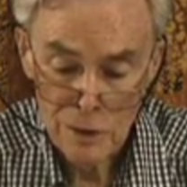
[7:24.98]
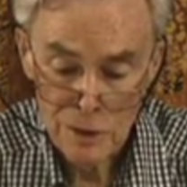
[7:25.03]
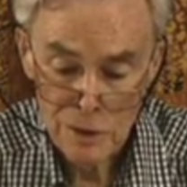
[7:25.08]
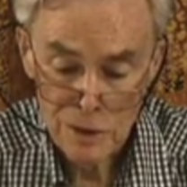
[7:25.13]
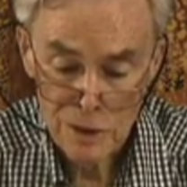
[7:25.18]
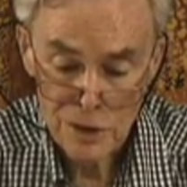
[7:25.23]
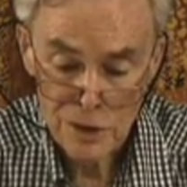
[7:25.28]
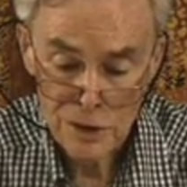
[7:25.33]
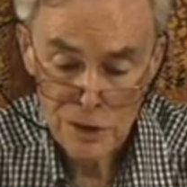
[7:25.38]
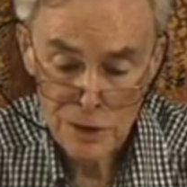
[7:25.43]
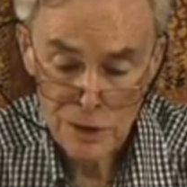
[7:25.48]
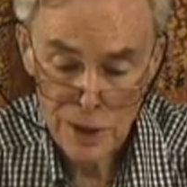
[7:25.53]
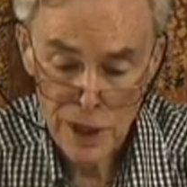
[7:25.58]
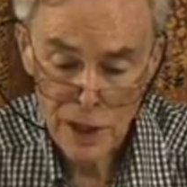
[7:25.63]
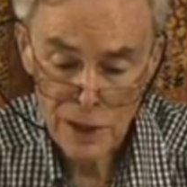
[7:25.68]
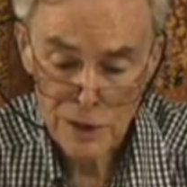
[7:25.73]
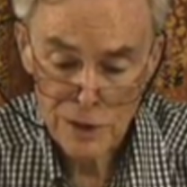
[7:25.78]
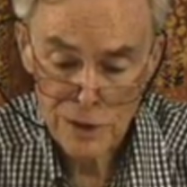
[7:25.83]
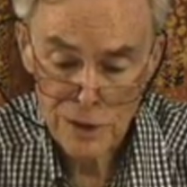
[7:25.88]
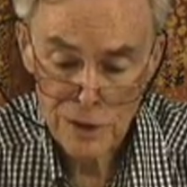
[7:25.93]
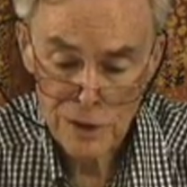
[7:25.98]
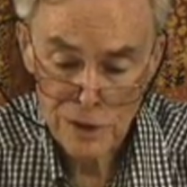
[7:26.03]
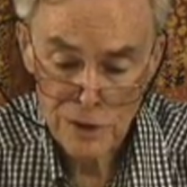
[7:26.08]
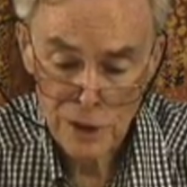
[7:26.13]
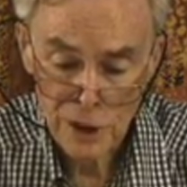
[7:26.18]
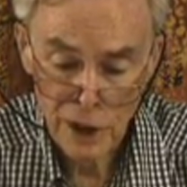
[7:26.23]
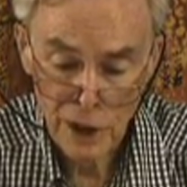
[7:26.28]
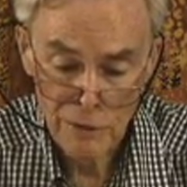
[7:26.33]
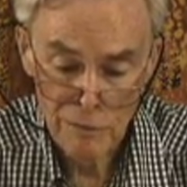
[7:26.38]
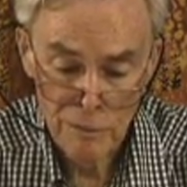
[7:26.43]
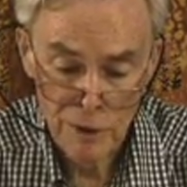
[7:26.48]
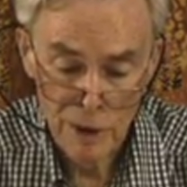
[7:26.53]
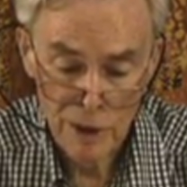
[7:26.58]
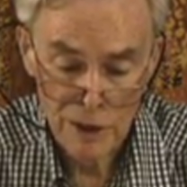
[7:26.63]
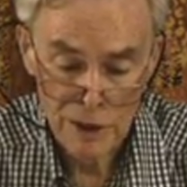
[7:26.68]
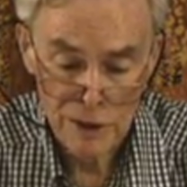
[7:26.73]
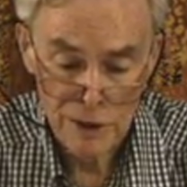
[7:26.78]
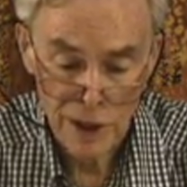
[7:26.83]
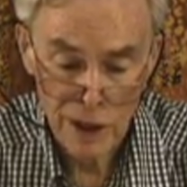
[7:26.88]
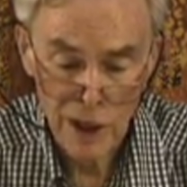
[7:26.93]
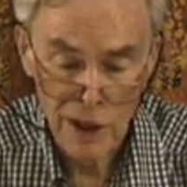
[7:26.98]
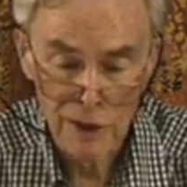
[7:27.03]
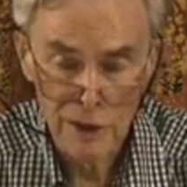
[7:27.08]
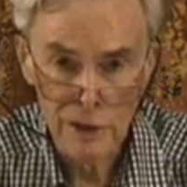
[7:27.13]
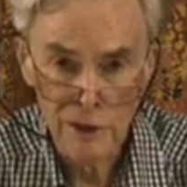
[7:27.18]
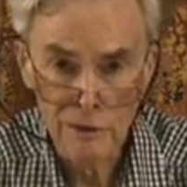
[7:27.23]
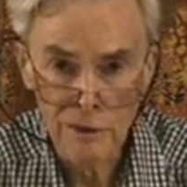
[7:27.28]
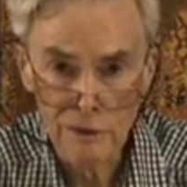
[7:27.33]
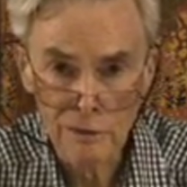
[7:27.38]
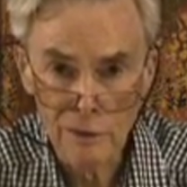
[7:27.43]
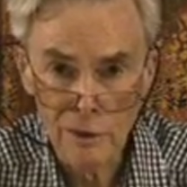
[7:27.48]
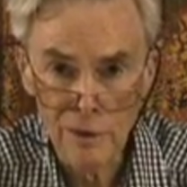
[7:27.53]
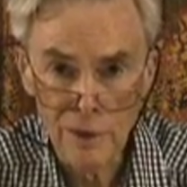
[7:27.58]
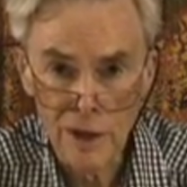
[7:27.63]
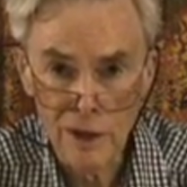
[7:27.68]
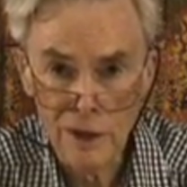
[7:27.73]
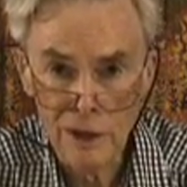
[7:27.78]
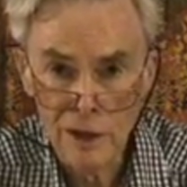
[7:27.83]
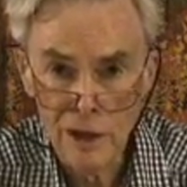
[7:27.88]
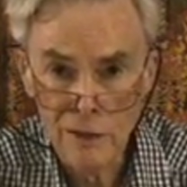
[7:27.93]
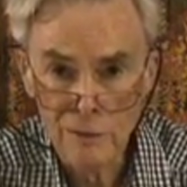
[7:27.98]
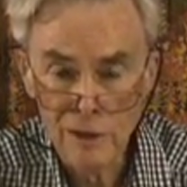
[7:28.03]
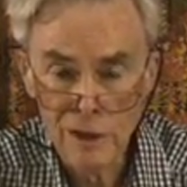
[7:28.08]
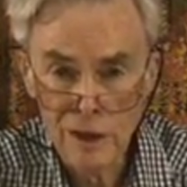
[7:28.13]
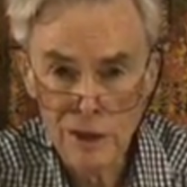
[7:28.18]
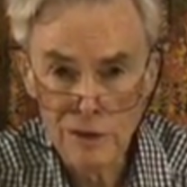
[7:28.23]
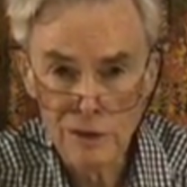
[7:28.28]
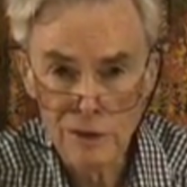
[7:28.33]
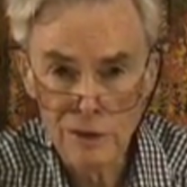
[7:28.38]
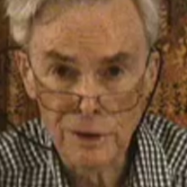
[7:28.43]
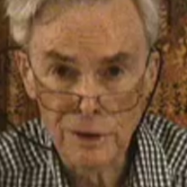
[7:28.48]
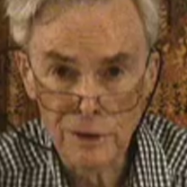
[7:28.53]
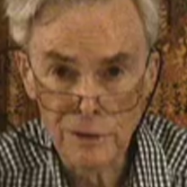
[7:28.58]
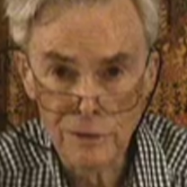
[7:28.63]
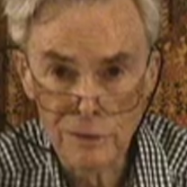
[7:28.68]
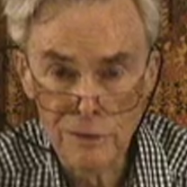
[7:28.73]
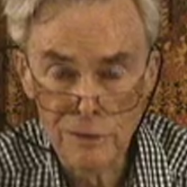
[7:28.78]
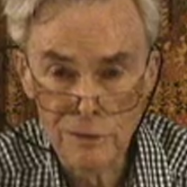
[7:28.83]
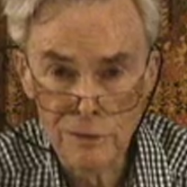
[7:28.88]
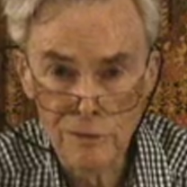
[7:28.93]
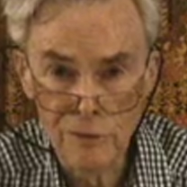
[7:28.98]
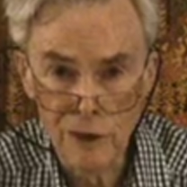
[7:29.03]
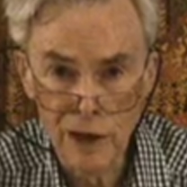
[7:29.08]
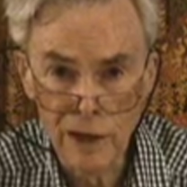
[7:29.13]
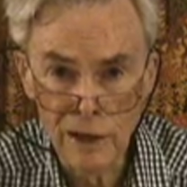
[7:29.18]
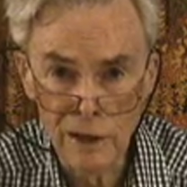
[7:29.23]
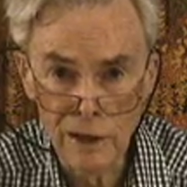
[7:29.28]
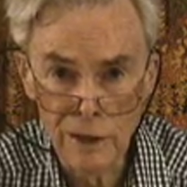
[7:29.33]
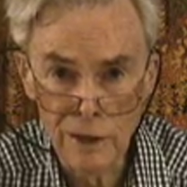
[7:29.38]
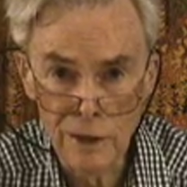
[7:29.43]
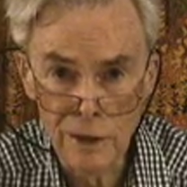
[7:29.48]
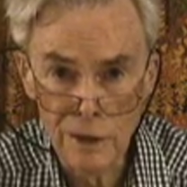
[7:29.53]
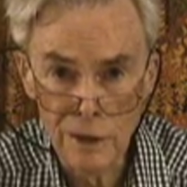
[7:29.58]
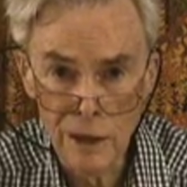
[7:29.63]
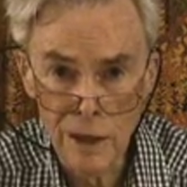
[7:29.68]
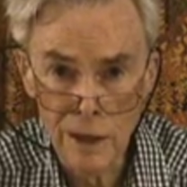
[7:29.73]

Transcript: states side by side, even when they have a history of violent